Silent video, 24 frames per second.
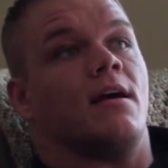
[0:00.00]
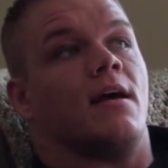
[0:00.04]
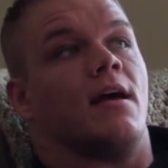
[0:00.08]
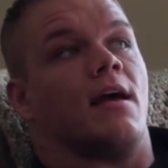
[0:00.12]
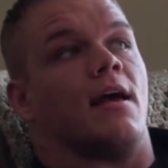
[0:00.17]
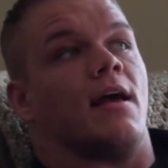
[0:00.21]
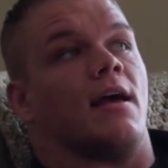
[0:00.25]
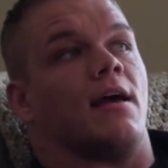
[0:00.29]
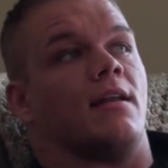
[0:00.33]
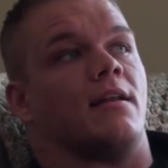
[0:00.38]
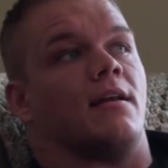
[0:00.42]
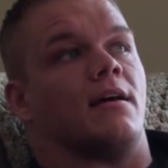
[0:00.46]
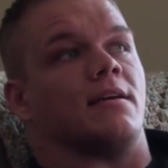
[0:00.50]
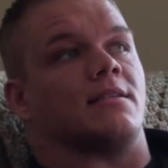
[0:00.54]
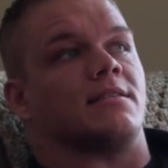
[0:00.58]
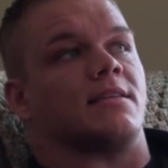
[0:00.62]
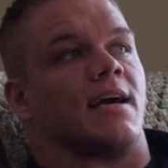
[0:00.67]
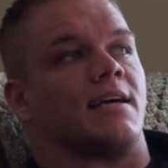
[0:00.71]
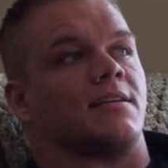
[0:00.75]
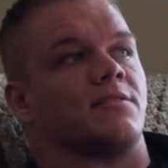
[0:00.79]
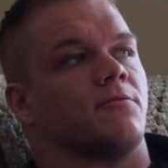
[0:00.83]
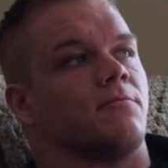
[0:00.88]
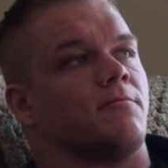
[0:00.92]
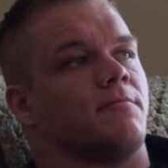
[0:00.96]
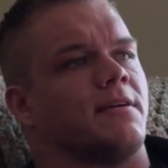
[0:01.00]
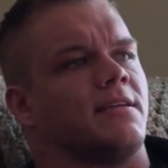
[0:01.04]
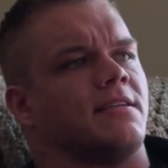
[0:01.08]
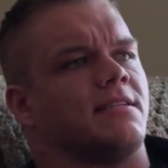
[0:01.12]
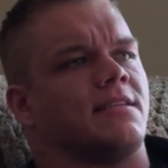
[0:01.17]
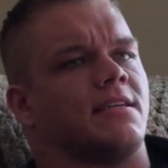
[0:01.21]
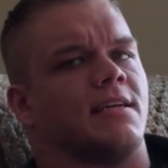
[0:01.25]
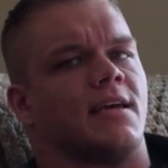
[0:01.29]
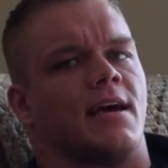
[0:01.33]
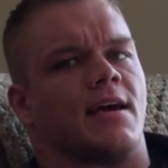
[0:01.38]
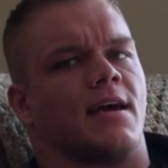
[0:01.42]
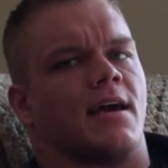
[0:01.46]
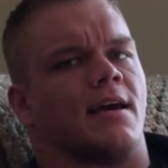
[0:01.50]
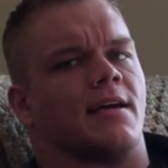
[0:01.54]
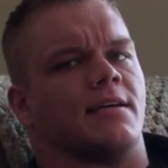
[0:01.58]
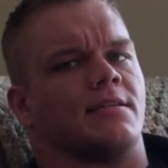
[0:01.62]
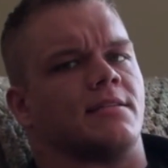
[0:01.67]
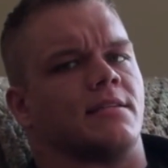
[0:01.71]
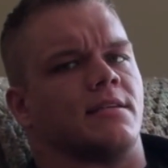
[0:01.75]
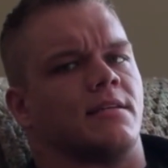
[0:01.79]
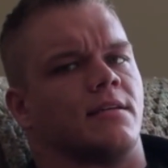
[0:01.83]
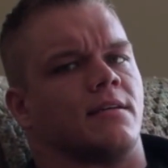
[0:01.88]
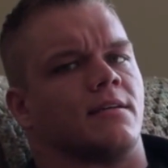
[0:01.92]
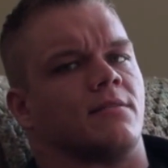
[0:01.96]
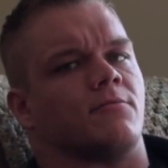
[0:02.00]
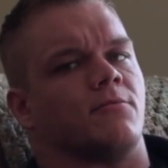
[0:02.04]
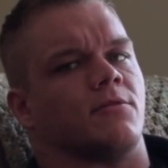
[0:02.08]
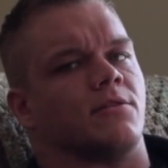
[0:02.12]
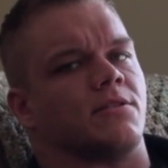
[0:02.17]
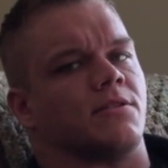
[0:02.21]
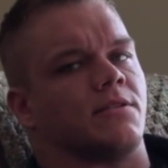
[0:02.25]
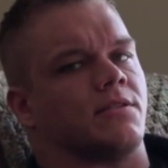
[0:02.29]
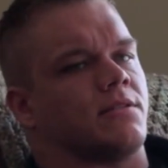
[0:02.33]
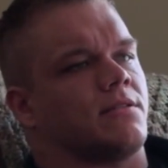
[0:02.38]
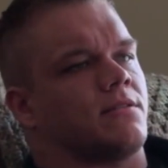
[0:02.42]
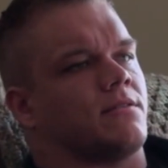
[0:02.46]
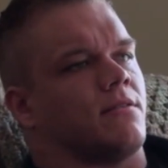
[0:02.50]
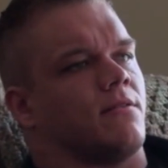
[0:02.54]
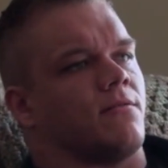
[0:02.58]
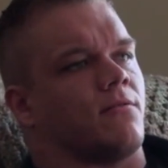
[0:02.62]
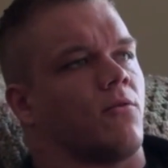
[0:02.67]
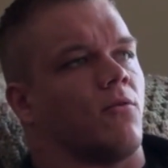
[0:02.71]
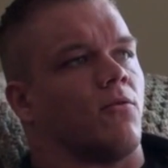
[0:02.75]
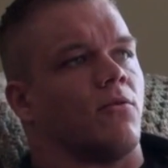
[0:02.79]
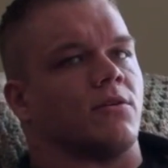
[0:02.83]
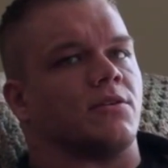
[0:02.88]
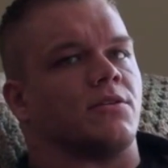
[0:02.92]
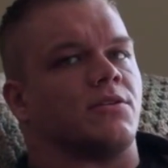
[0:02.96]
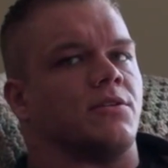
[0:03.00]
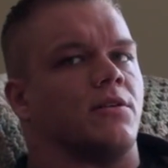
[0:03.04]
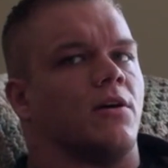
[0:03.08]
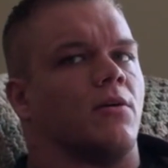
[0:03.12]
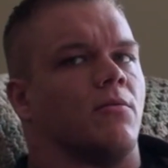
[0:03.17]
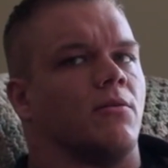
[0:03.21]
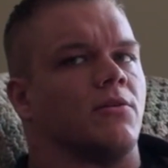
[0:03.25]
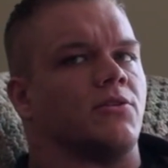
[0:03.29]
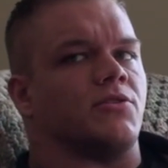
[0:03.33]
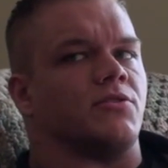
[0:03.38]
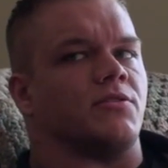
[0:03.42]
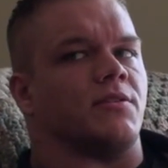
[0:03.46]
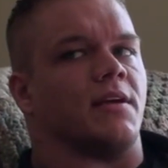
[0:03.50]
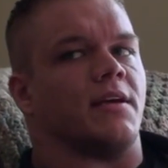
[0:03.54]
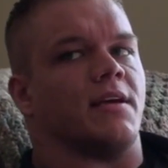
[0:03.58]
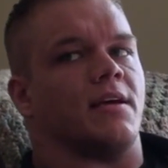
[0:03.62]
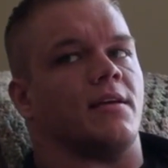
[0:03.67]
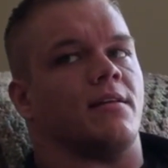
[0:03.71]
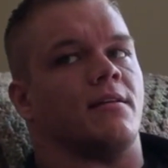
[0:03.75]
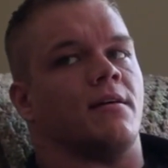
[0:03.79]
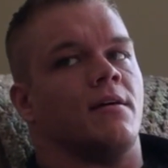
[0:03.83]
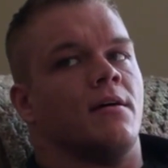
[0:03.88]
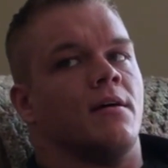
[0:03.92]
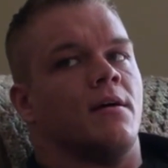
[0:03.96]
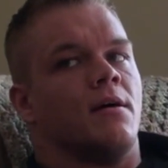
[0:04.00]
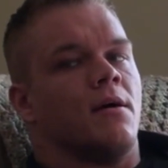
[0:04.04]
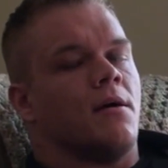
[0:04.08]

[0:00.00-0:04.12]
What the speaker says: And it's got some BCAAs in it, which is, of course, what you need.